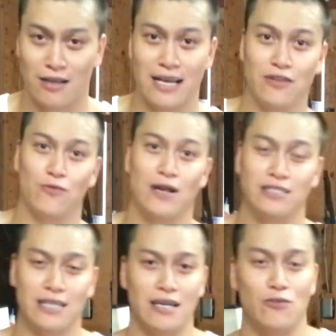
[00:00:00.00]
kind of right
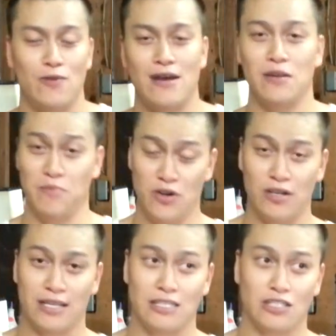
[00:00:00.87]
side around and
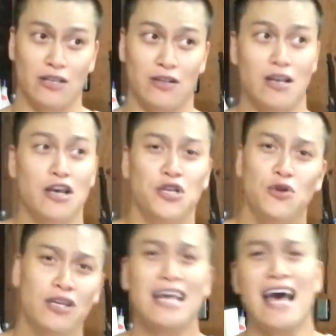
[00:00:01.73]
mirroring each other,
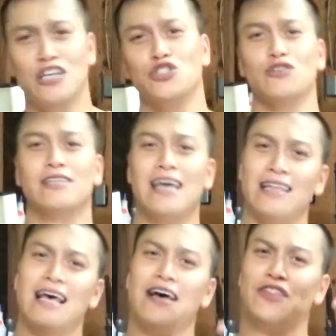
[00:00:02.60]
you can actually
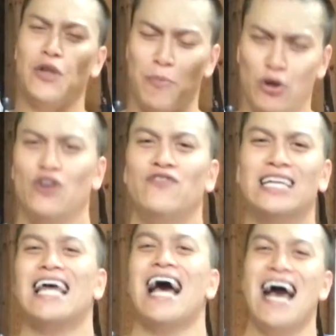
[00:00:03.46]
get the
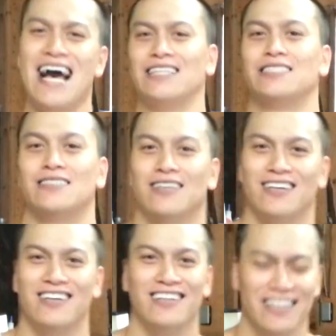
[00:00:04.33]
perfect ass.
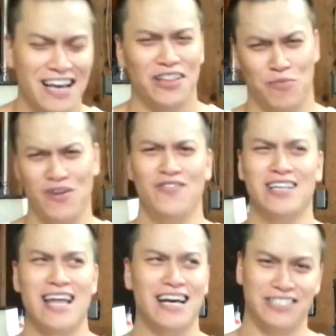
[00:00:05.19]
Yeah, the
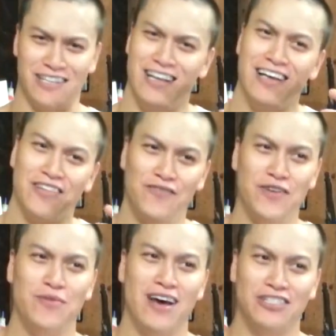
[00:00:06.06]
perfect ass. The
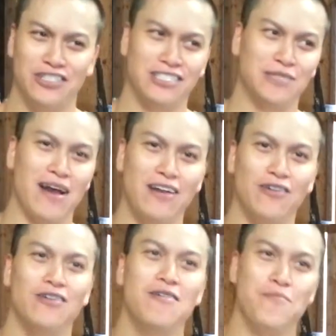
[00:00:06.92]
Fibonacci
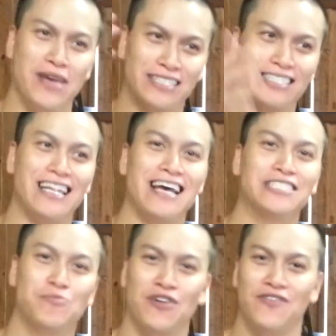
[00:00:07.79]
spiral makes a
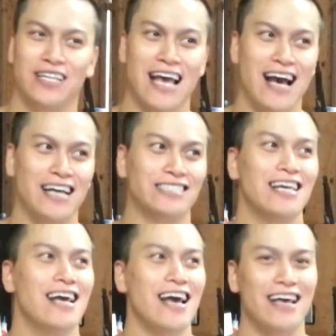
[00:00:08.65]
nice perfect ass,
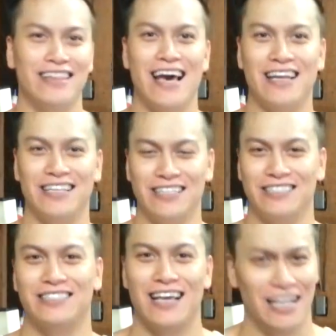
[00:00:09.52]
and that
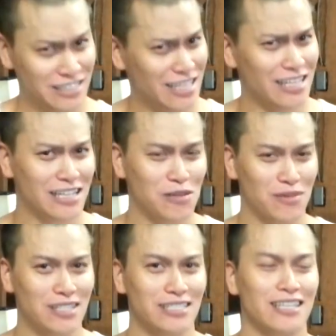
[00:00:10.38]
is aesthetically
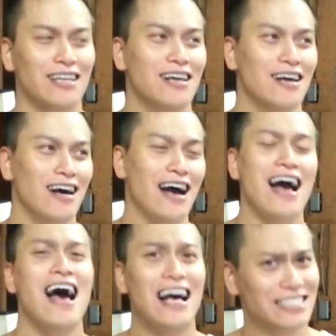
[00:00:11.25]
pleasing.
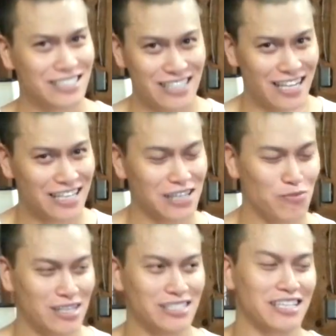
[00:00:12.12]
Aesthetically
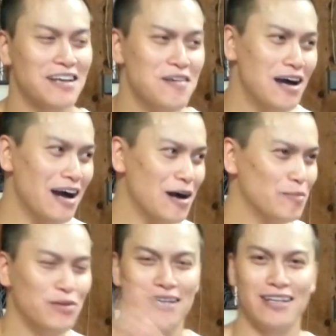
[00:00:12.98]
pleasing.
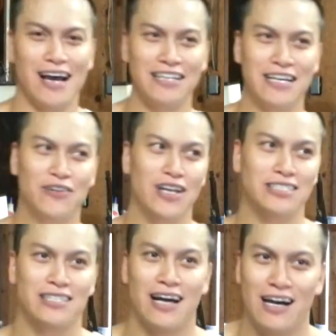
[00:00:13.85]
But I
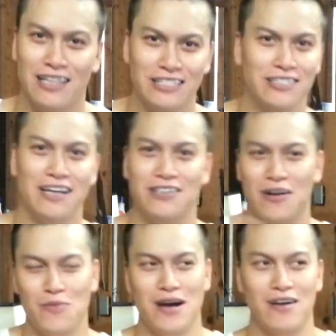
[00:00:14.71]
digress. Let's not
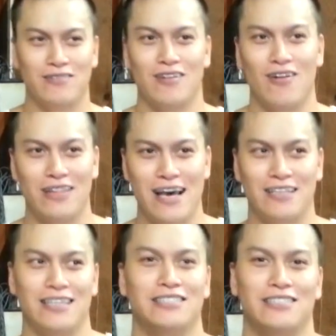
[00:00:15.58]
talk about all that.
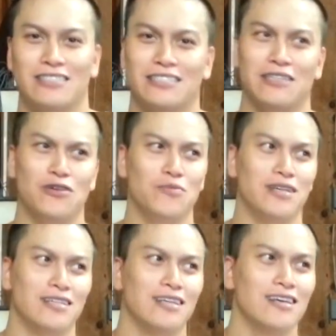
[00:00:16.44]
That's just a little
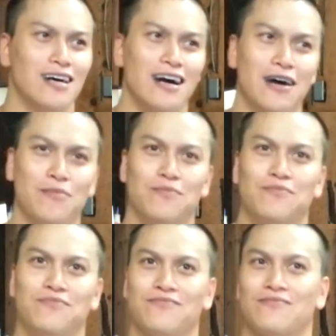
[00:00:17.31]
bit
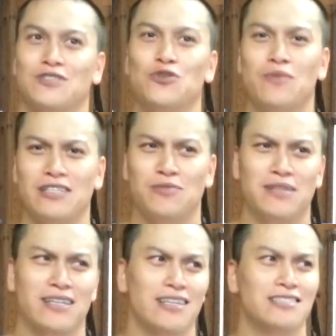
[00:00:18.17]
too much,
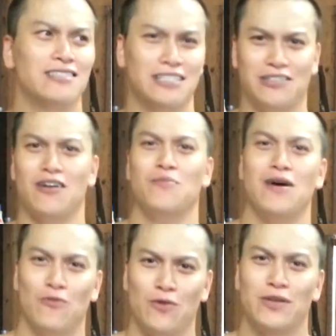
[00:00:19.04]
because let's talk
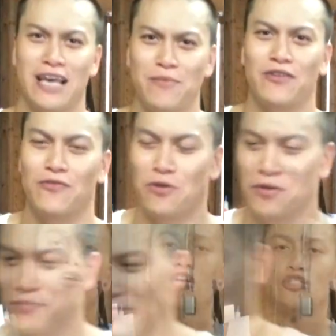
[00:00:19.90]
about what we came here for.
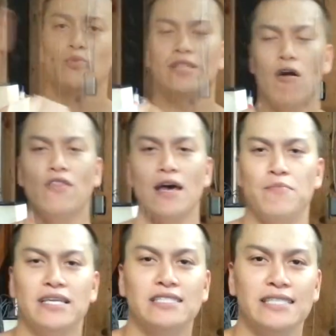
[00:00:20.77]
So with all that
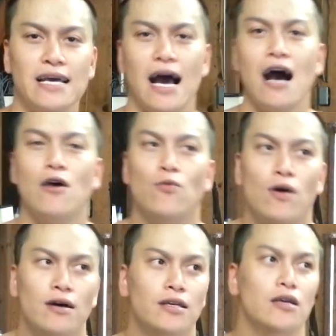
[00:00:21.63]
being said, I
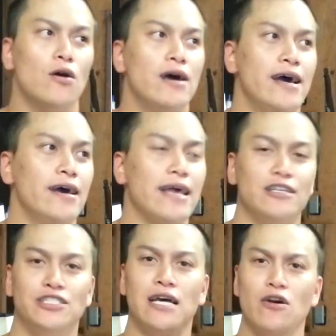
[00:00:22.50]
want to go ahead
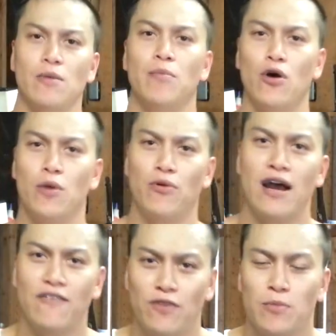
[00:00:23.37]
and shout out my boy
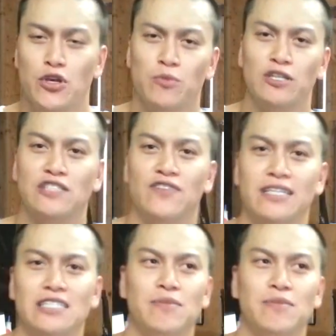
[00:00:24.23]
Brian from Humerus Fitness,